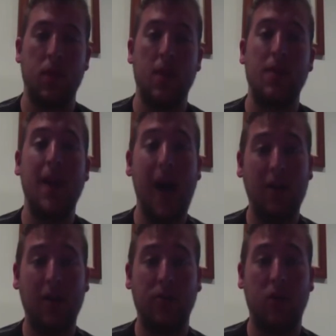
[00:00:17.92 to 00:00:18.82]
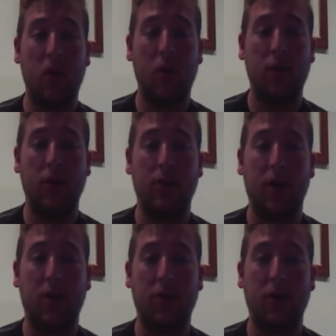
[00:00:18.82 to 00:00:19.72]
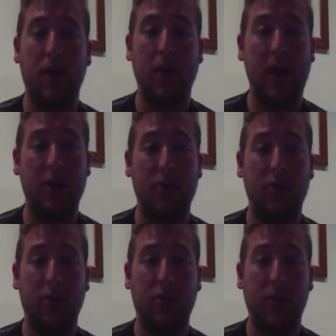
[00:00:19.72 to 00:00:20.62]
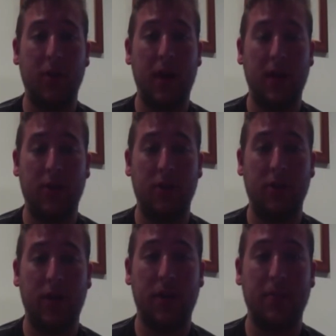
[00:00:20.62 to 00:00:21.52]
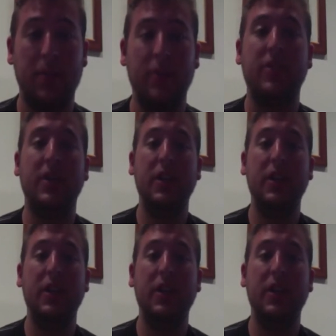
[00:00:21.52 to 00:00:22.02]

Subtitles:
Now let's go over to talk to my manager during my internship, Jeannie